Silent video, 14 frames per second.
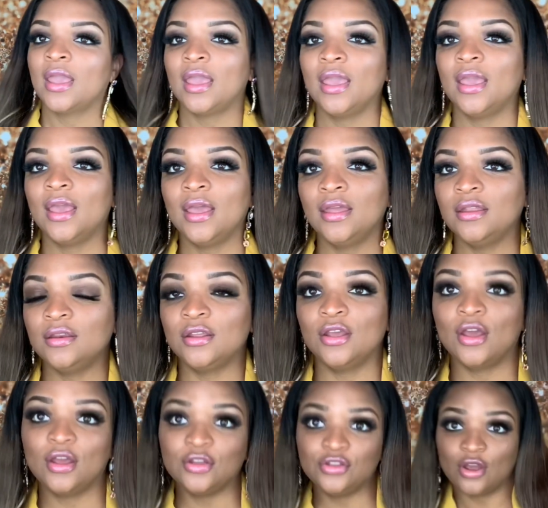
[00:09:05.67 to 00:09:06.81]
and
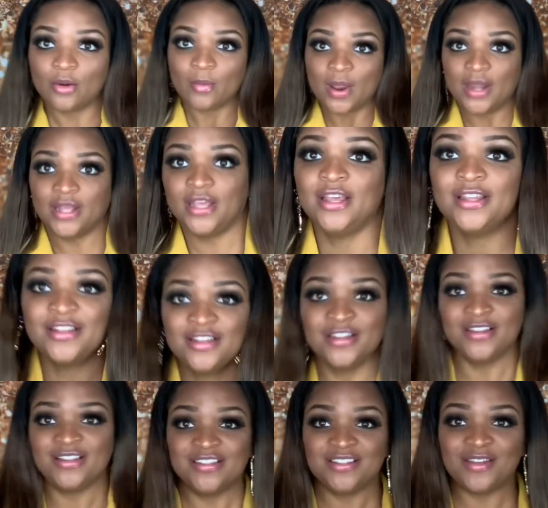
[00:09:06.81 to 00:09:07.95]
you're ready
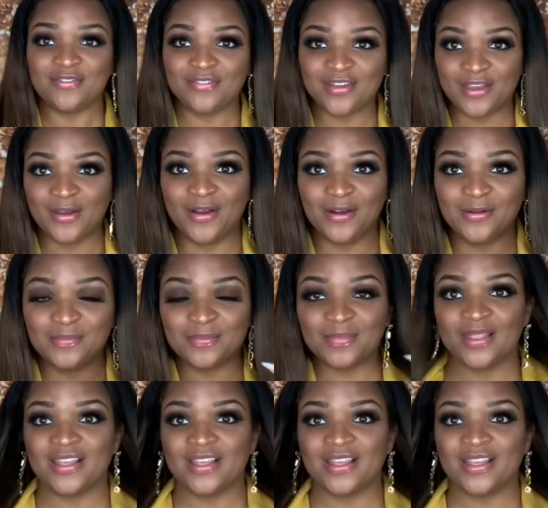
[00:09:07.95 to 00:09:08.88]
to film.